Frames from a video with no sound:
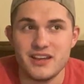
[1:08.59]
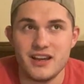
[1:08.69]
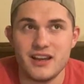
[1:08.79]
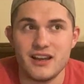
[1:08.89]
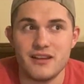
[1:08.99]

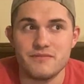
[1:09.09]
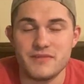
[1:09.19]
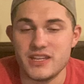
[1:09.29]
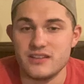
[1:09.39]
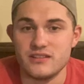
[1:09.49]

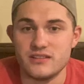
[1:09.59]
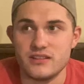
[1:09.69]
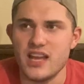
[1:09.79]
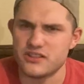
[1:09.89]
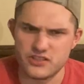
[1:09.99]

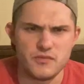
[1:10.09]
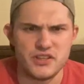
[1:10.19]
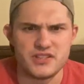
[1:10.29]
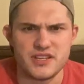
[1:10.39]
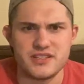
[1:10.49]
2
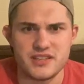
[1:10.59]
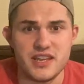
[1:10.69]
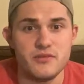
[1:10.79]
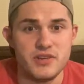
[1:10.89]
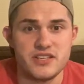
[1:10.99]
months, because
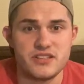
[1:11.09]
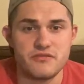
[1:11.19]
8 weeks.